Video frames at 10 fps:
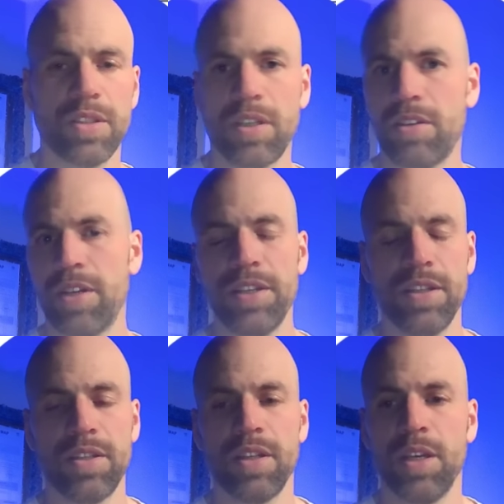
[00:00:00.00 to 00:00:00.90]
that already
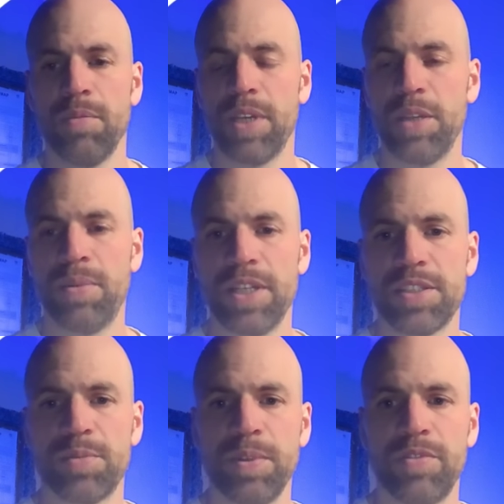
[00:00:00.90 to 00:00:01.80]
at many
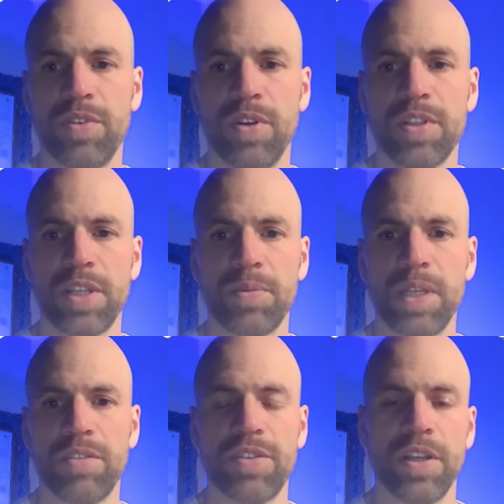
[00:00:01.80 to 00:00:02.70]
places before, that we
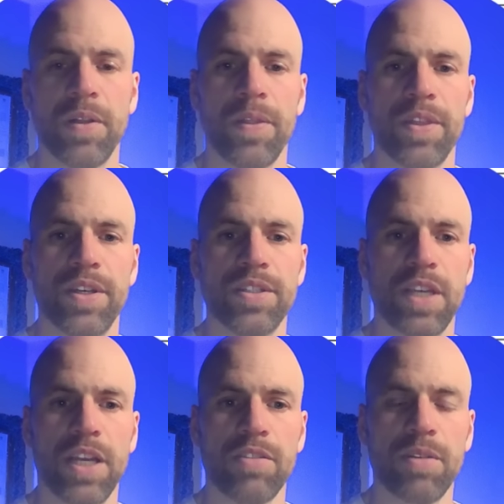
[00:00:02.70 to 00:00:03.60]
have the
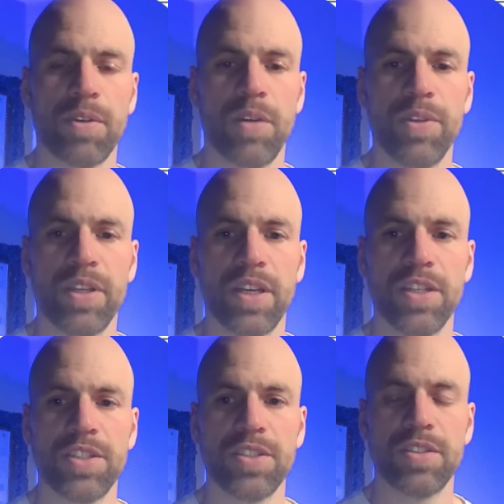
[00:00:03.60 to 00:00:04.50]
telegram
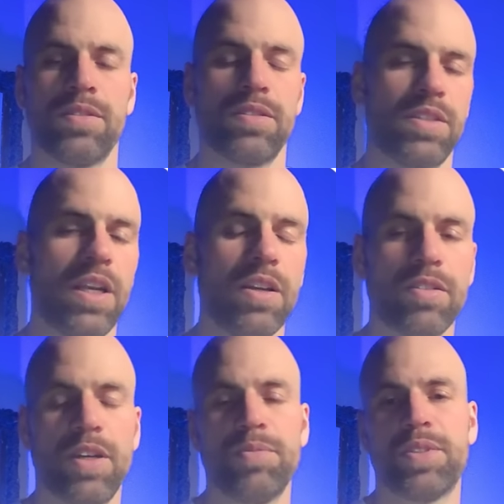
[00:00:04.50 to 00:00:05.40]
communications. So
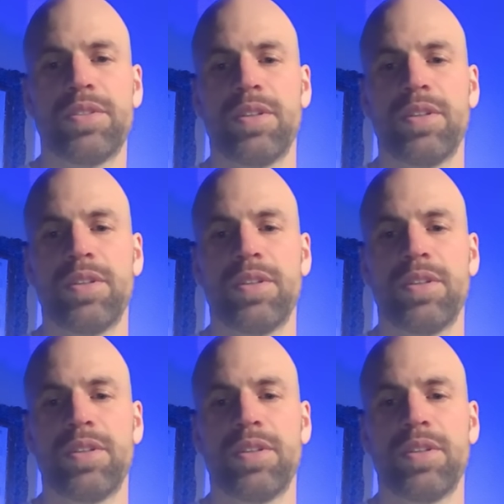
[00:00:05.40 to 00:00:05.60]
telegrams